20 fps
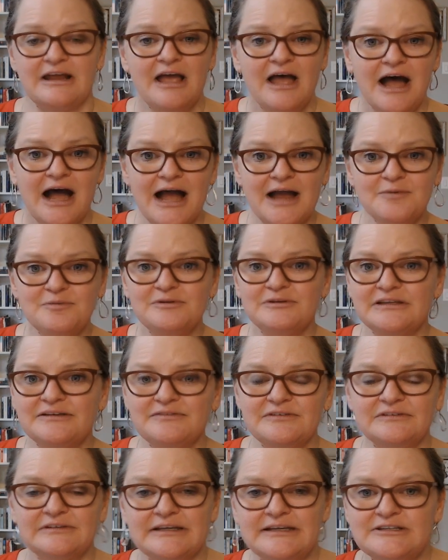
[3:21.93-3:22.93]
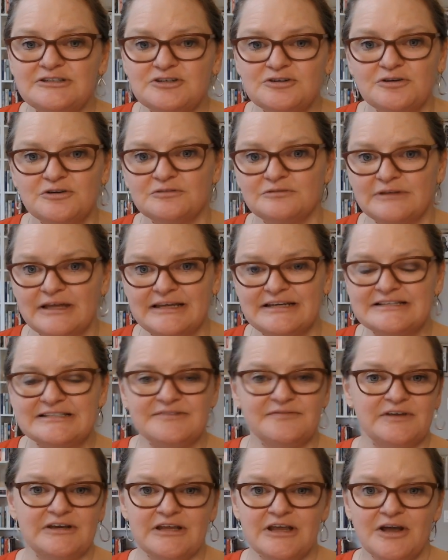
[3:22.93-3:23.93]
I will leave a link to her latest
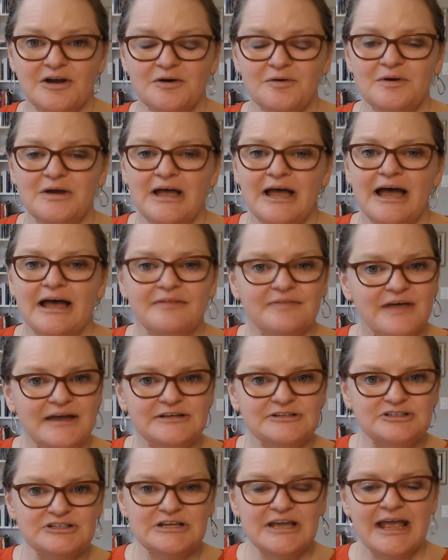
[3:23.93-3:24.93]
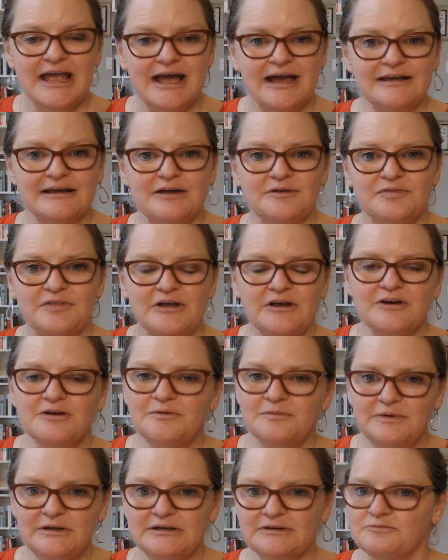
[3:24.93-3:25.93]
video that she had out there.
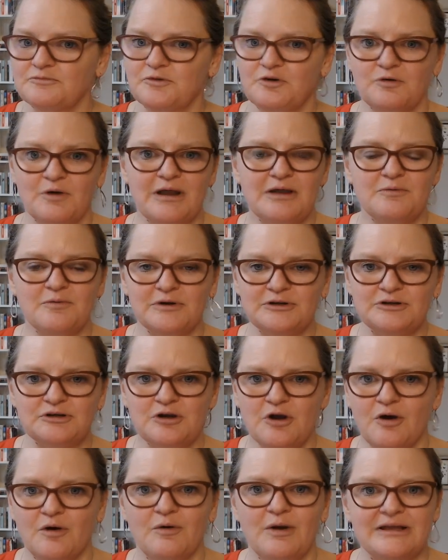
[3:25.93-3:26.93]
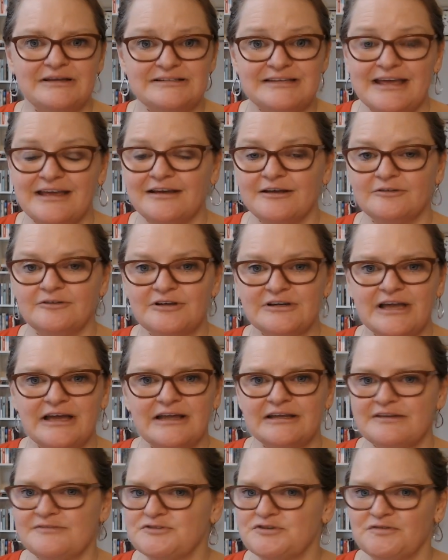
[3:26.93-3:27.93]
A great one to go and take a look at.
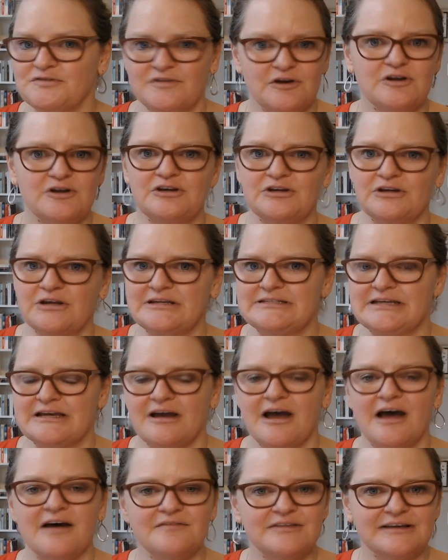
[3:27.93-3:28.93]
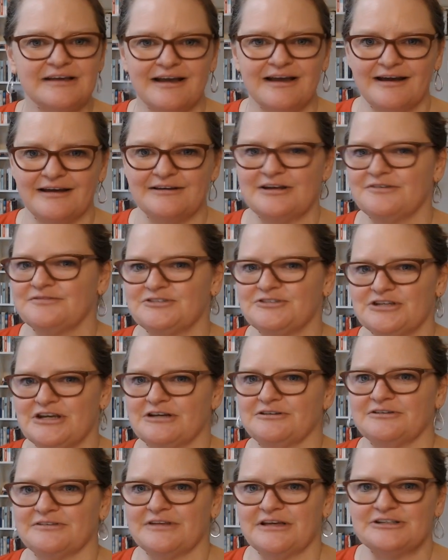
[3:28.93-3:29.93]
It gives you a very good idea of the kind of
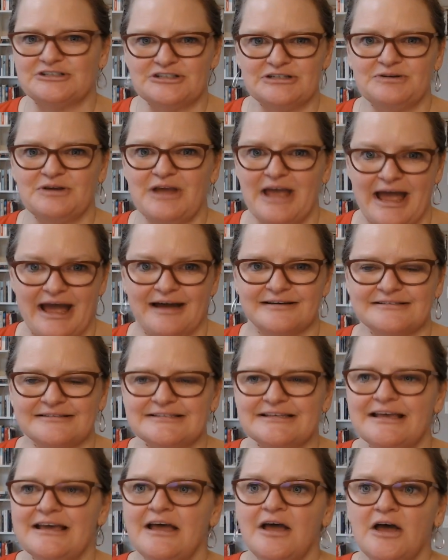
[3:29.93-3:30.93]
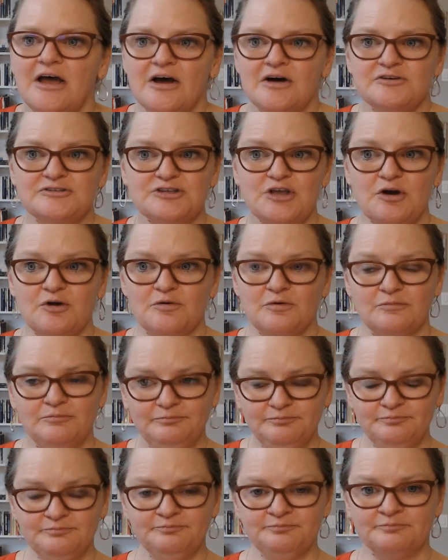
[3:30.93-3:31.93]
channel that she has. So
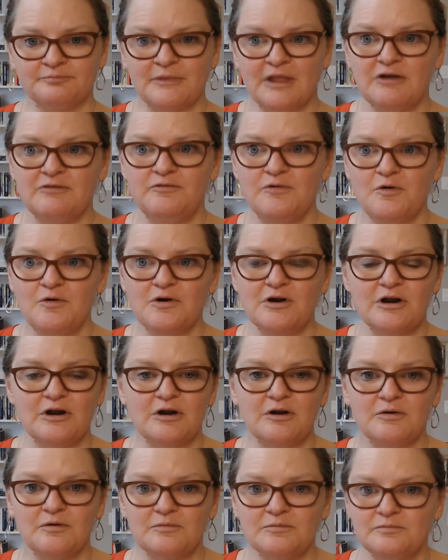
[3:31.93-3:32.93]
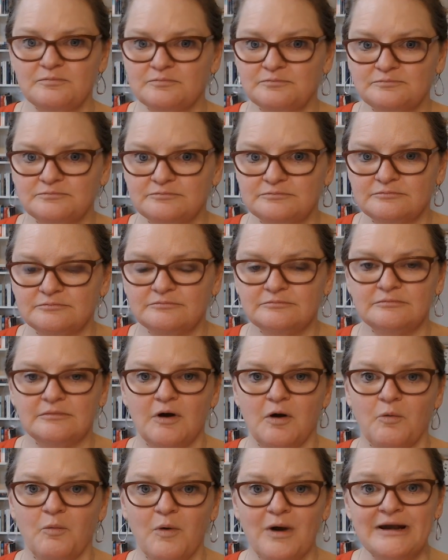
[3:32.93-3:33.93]
for
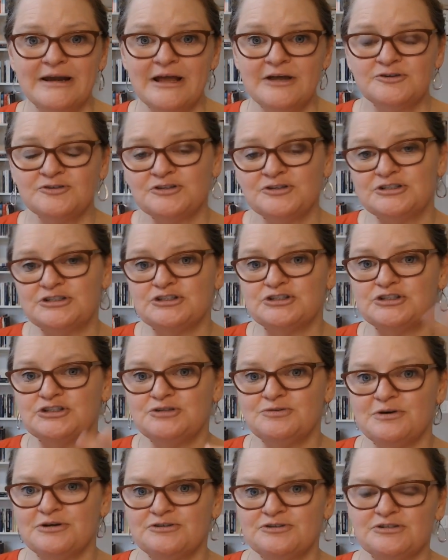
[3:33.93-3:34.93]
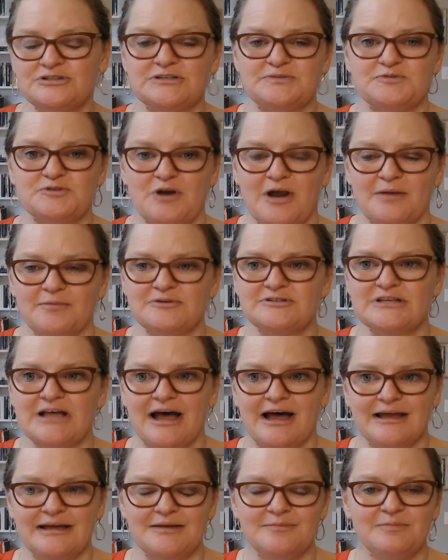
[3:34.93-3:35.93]
100 to 200 subscribers,
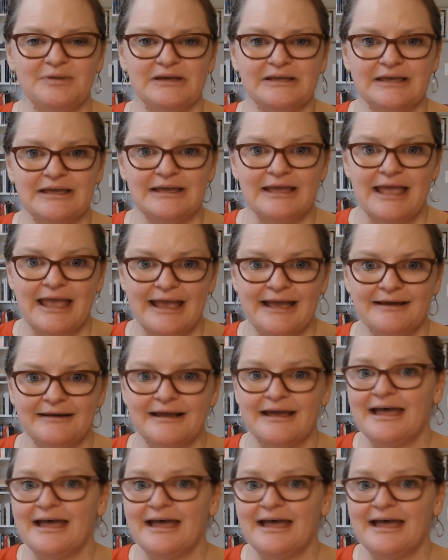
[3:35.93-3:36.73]
I am picking Hannah